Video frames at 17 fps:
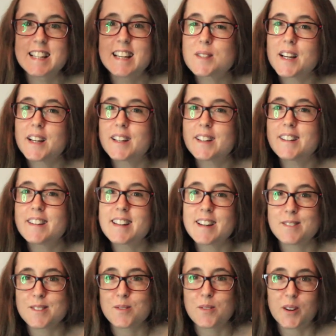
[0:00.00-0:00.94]
so
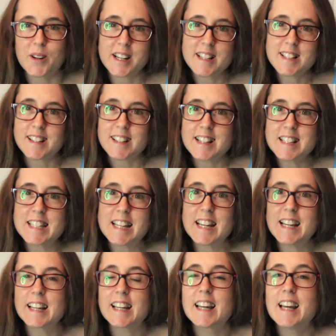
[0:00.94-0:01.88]
that was very
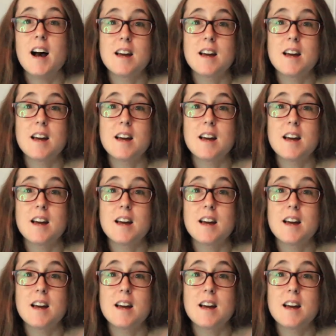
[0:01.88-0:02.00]
exciting,